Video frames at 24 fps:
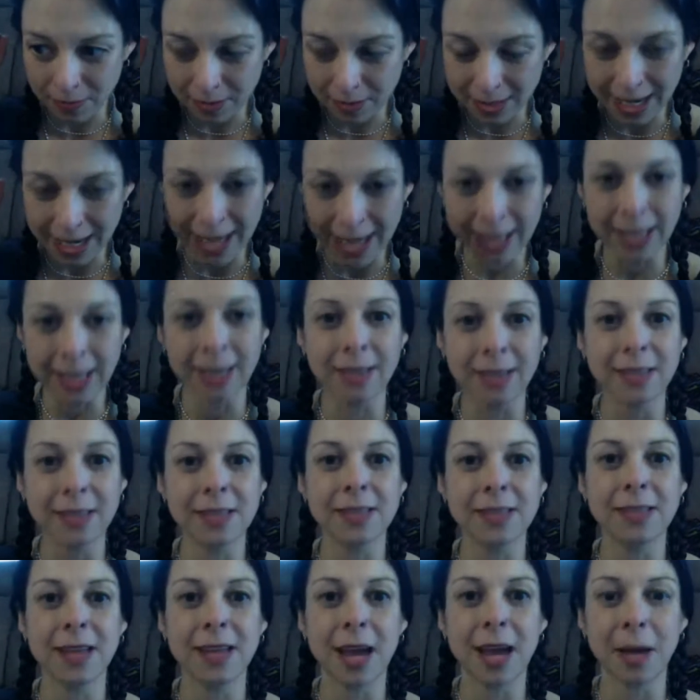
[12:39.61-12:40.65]
taking the
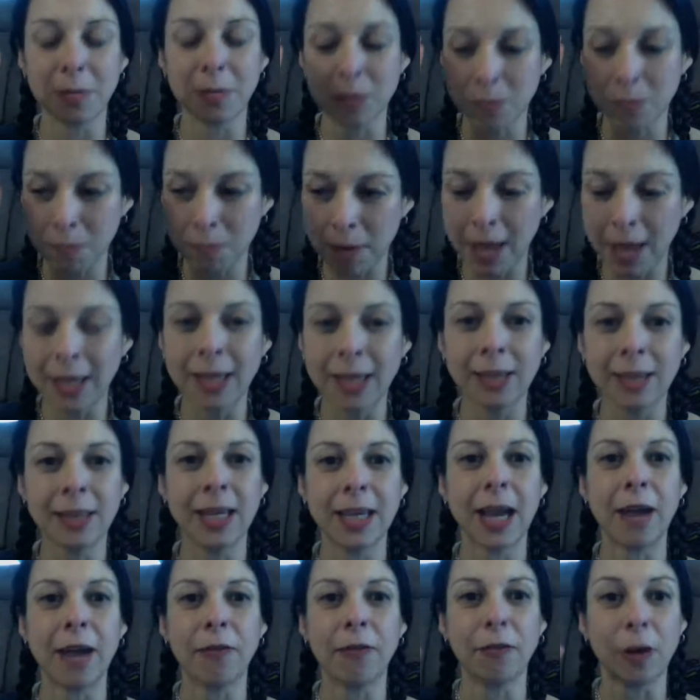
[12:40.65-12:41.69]
steps, making
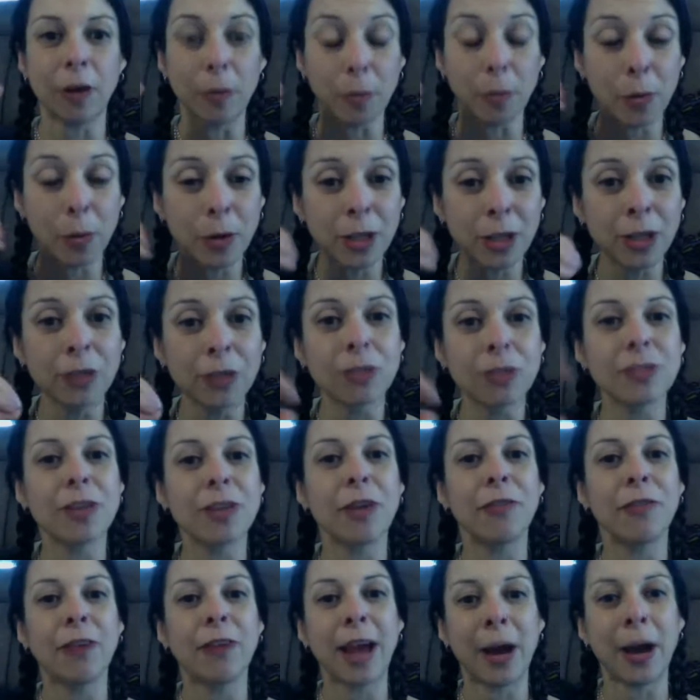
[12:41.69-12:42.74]
the effort, putting
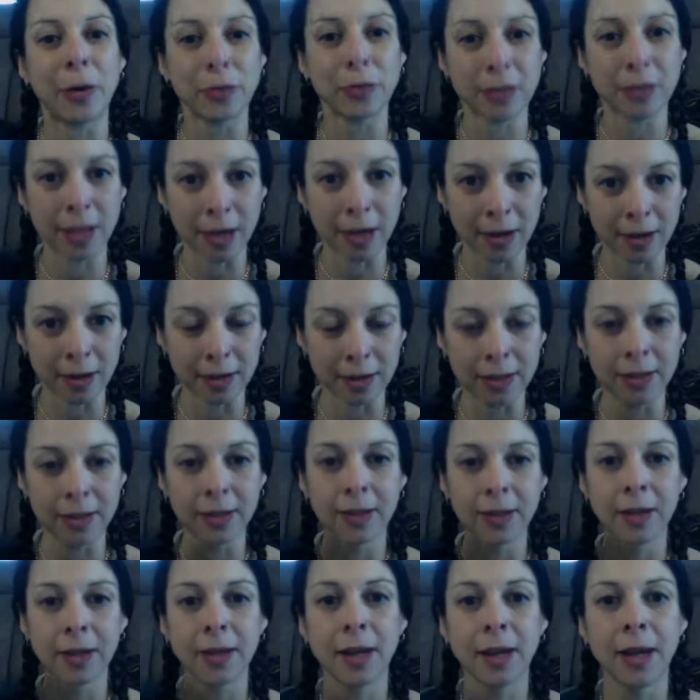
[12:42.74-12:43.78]
yourself out there,
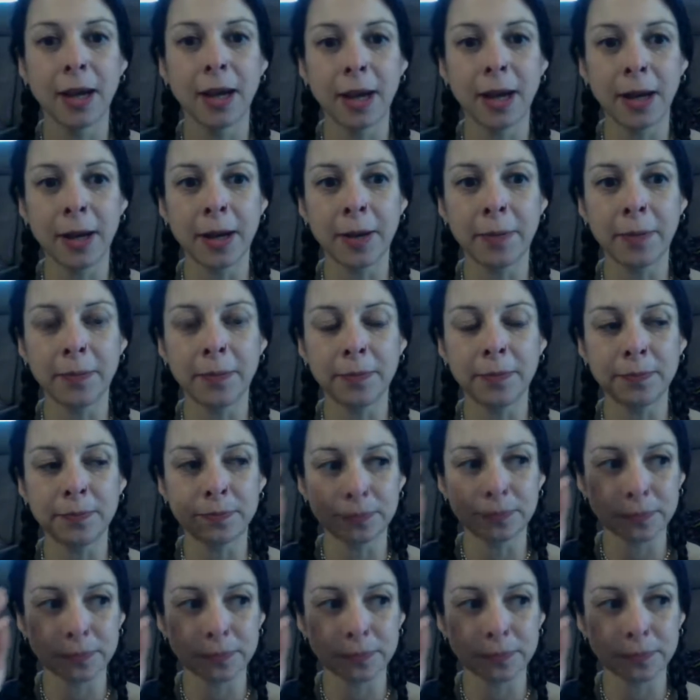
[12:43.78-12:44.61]
being